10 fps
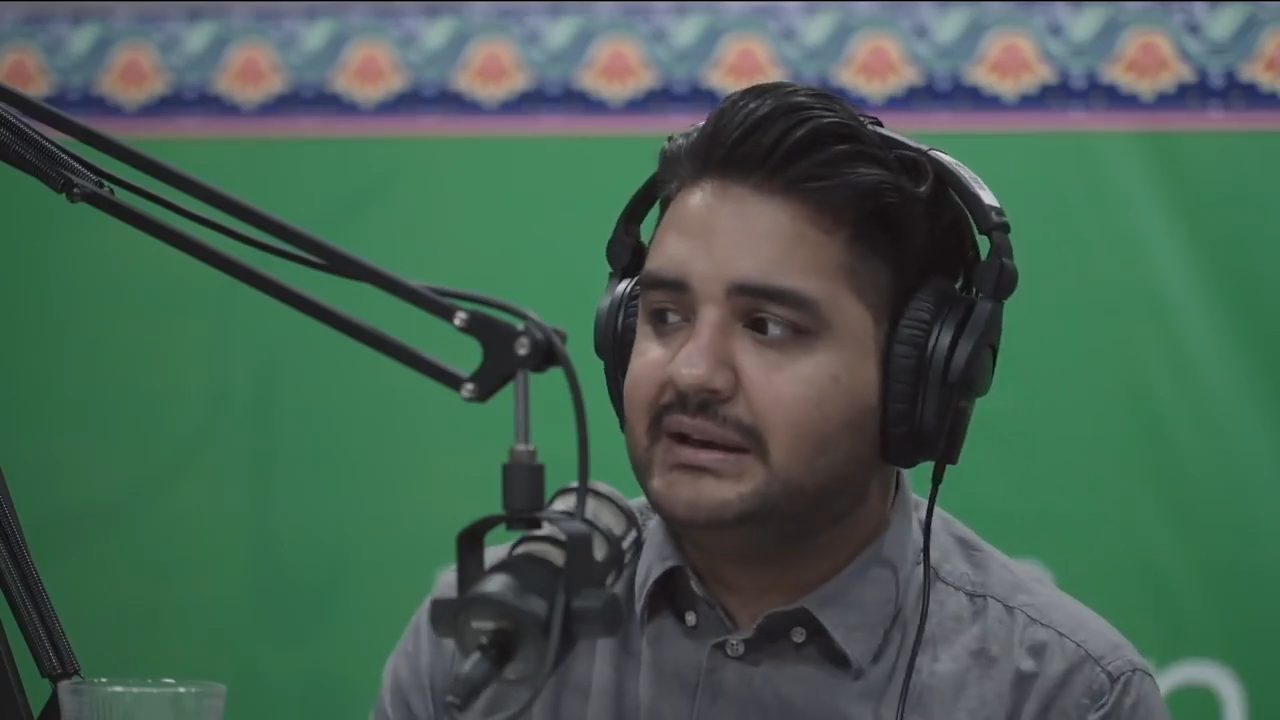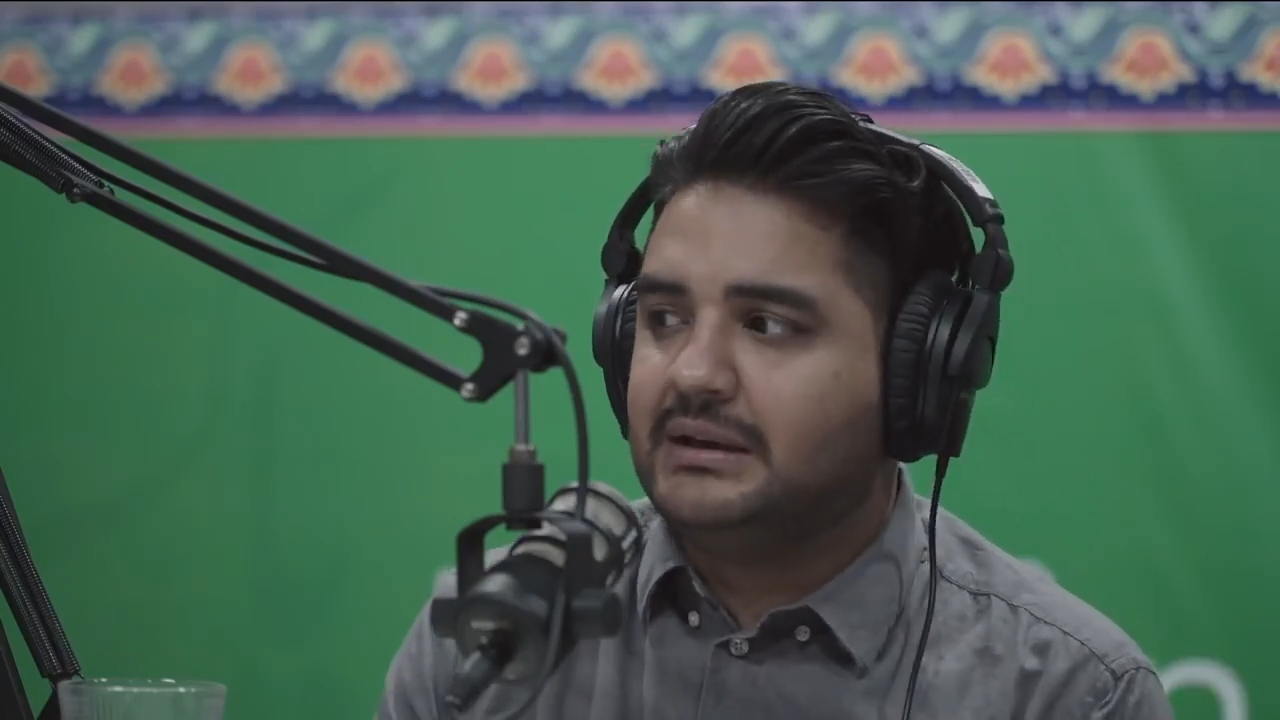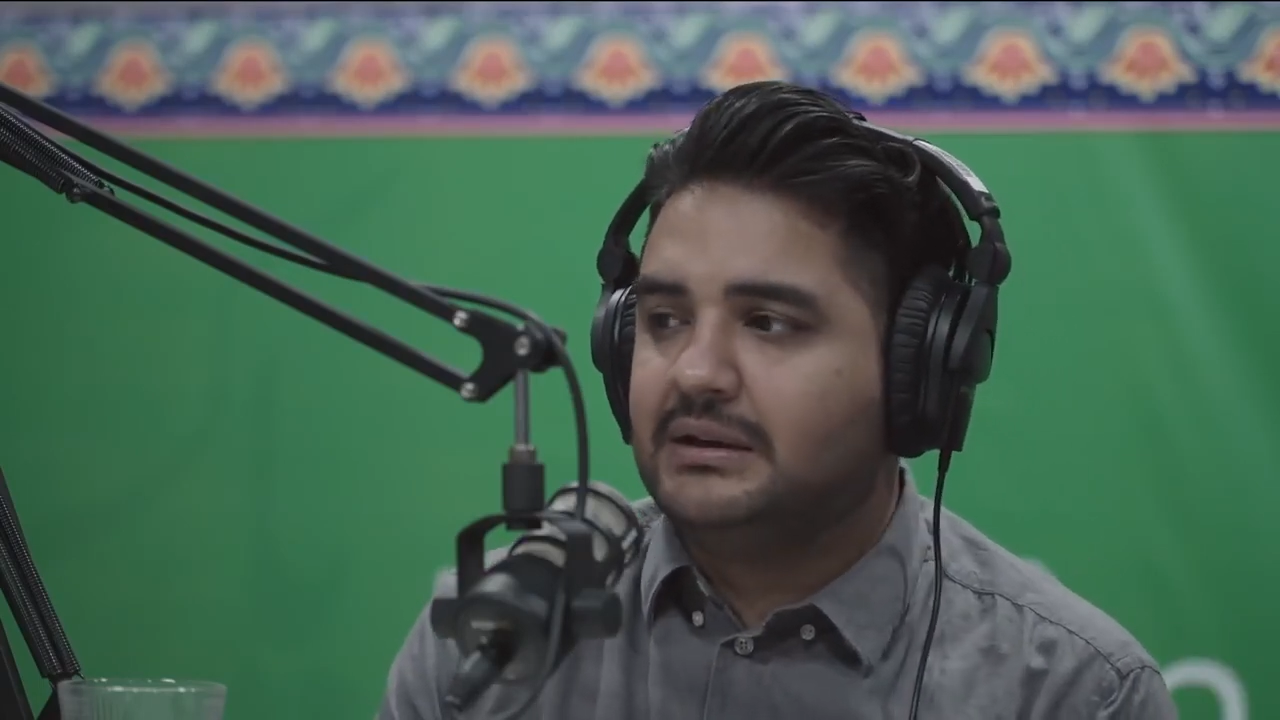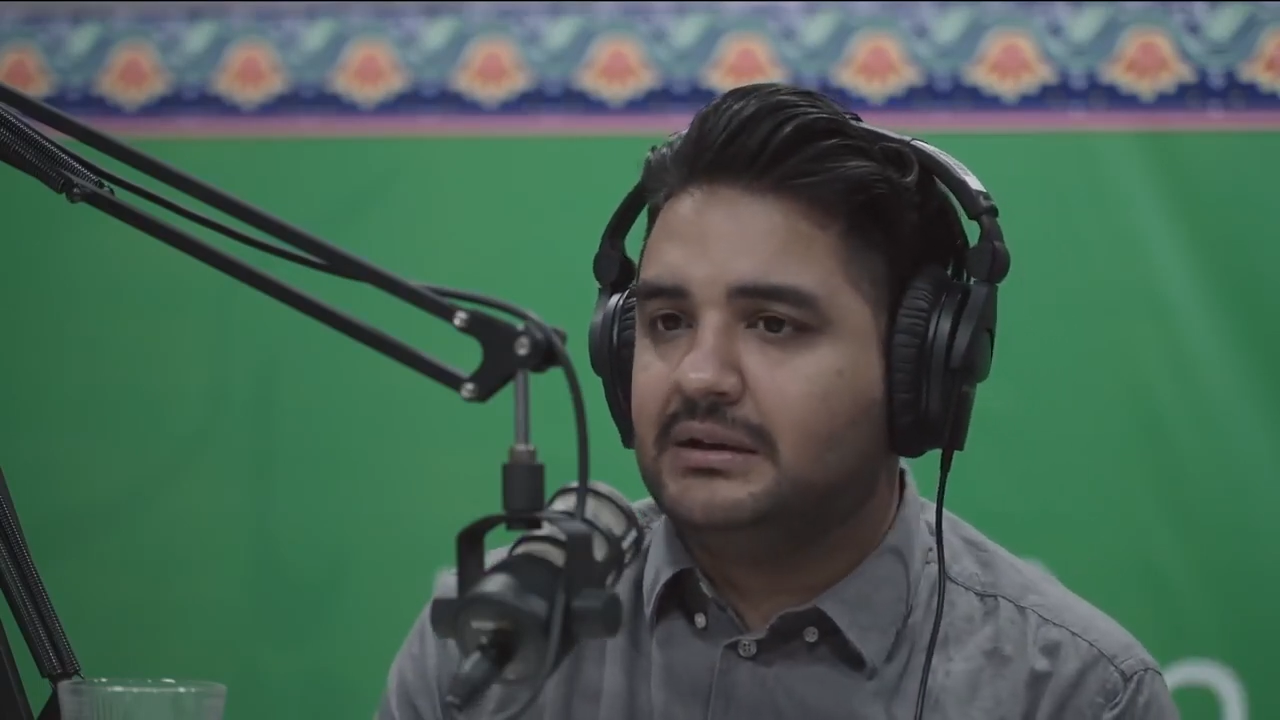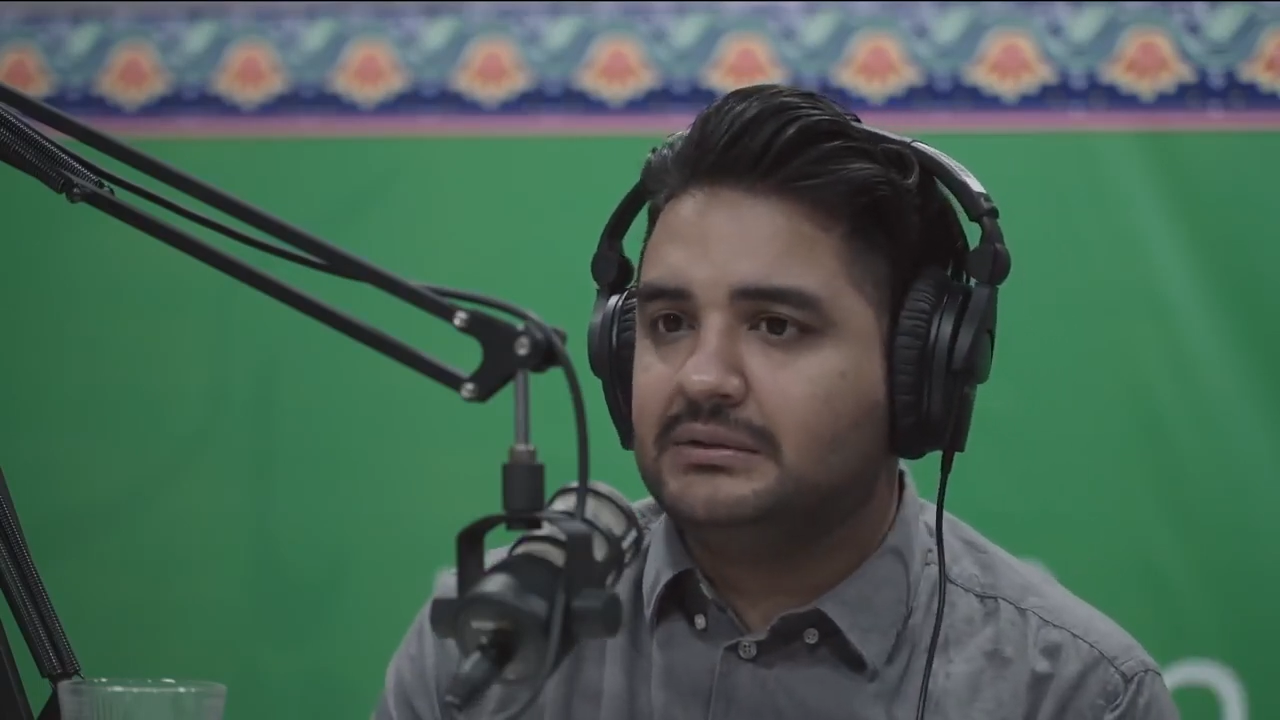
like,